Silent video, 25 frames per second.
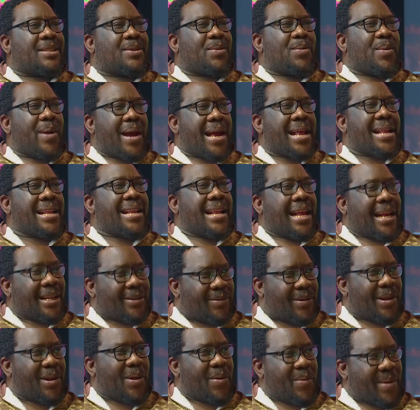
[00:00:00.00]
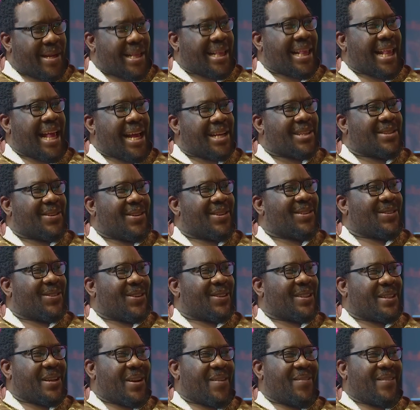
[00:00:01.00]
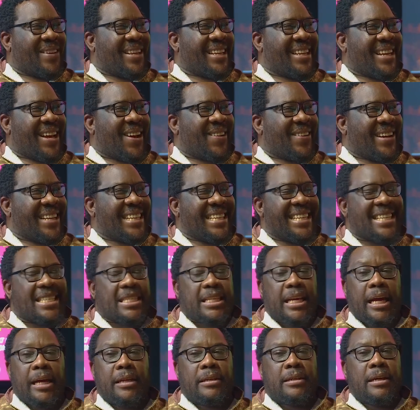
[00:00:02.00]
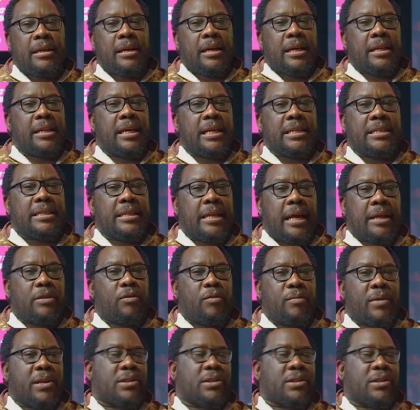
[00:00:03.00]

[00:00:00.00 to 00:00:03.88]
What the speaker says: when actually we clashed on social media when he said there's nothing.